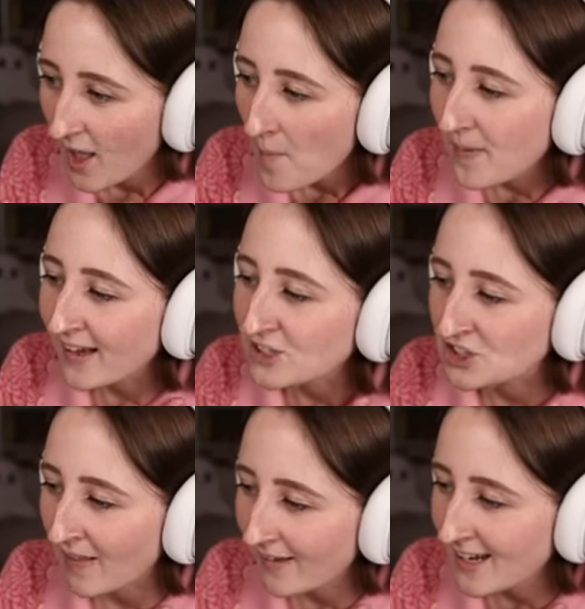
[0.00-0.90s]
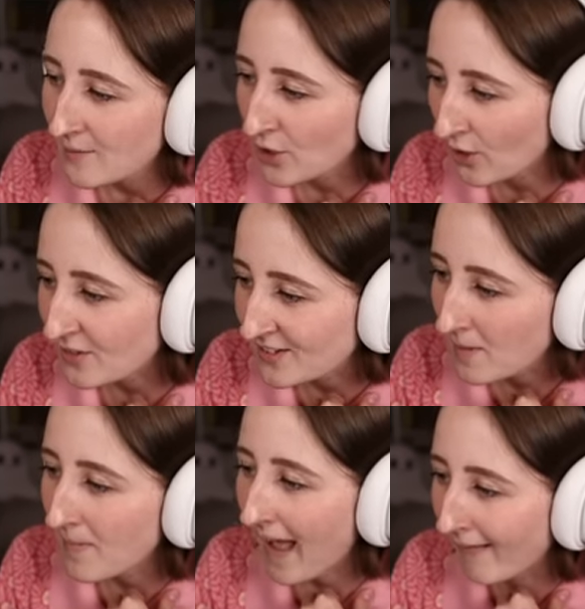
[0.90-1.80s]
Because Shella named her
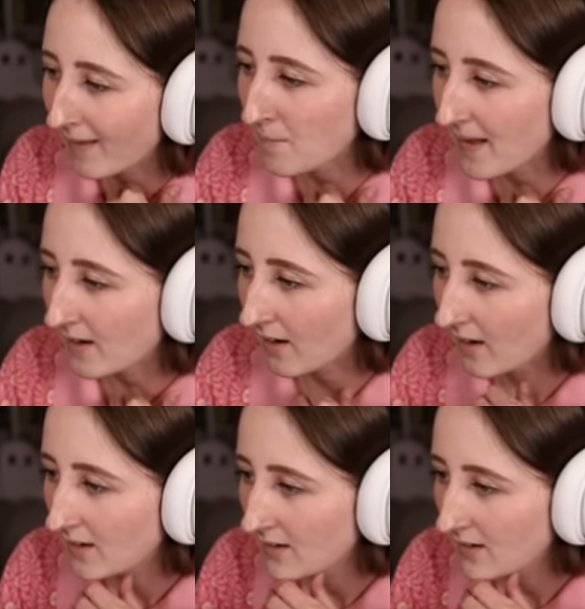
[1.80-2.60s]
Sim Ella Baker.